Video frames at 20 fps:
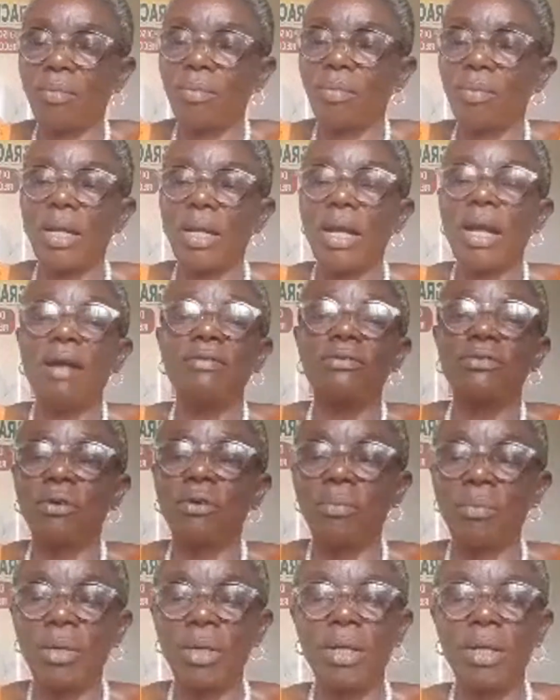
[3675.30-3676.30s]
I have
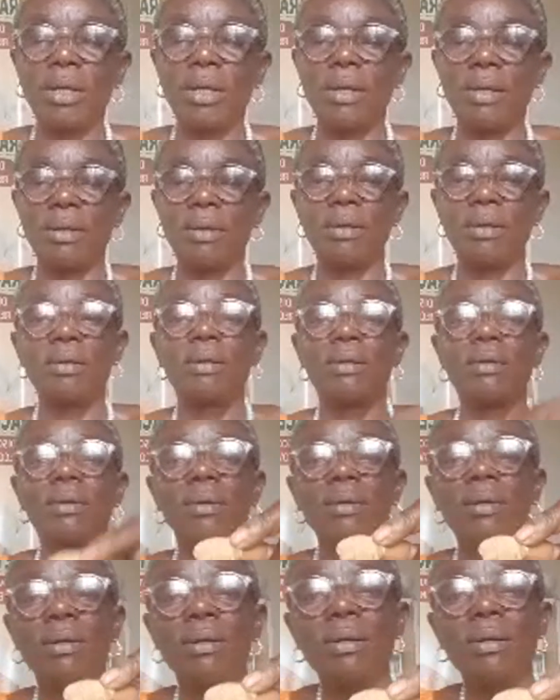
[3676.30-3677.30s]
some here.
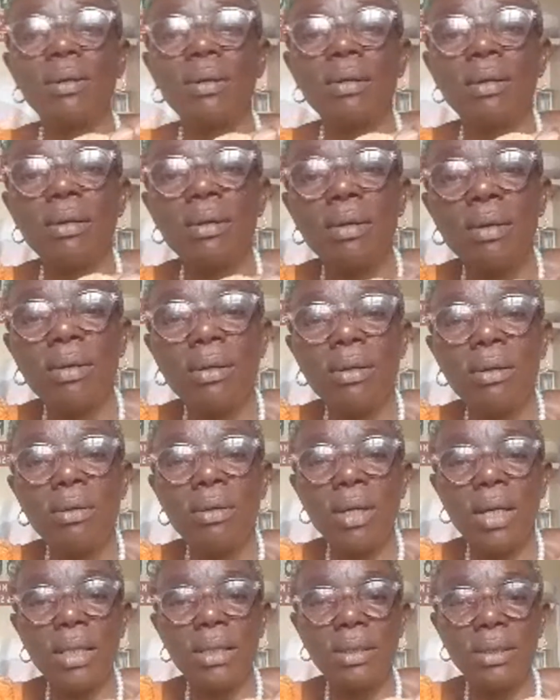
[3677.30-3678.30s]
Look
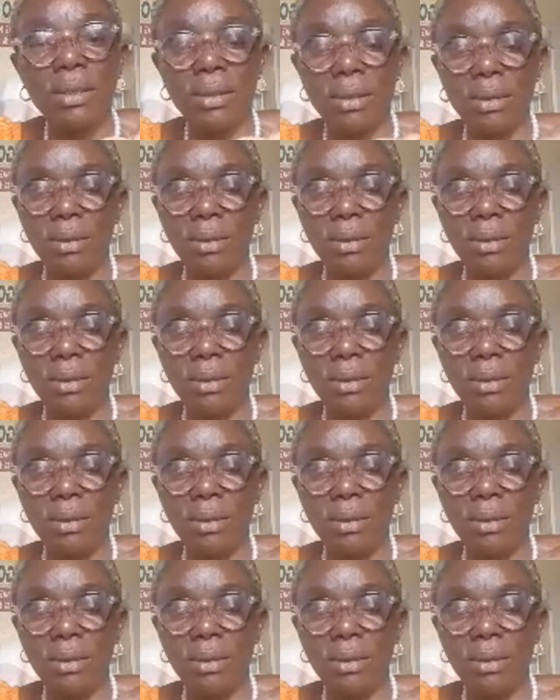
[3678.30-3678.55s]
at it.